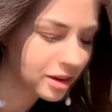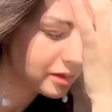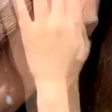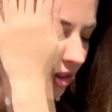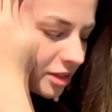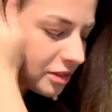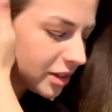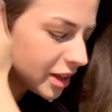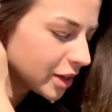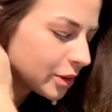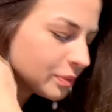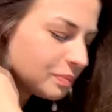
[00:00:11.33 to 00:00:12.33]
of this
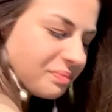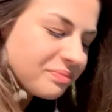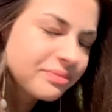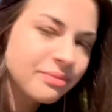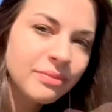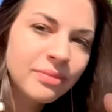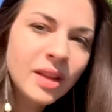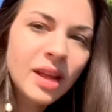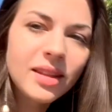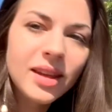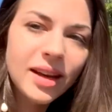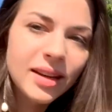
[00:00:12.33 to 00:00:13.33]
video
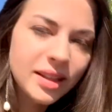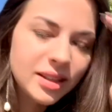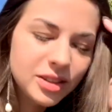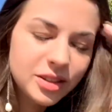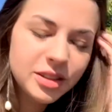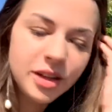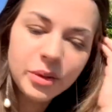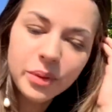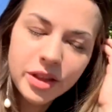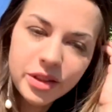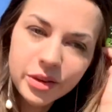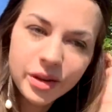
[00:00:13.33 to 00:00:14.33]
that I need to share
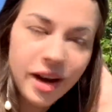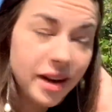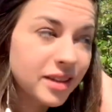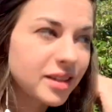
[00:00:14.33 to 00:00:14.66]
with you guys.